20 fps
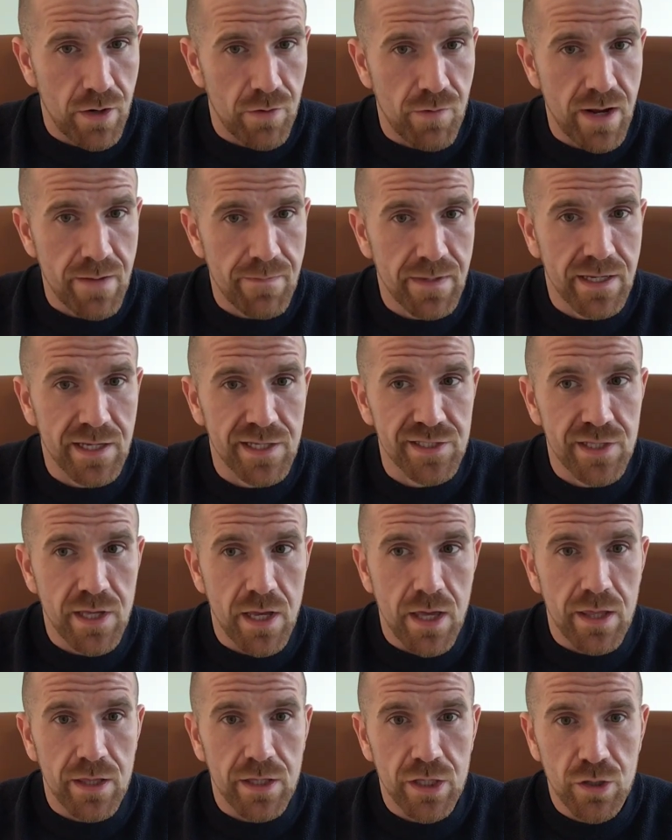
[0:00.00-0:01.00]
right? Because
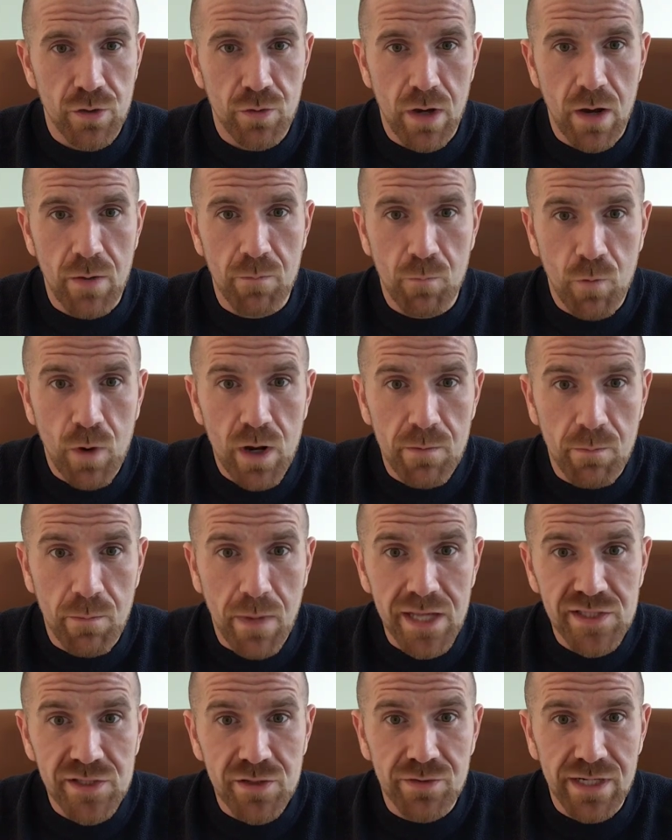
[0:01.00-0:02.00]
what
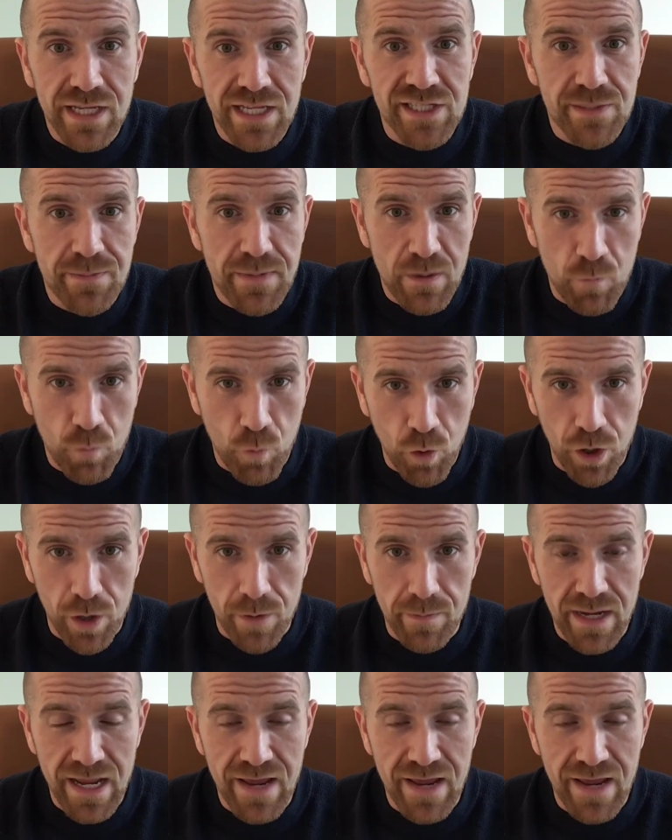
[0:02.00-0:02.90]
muscle needs to be warm.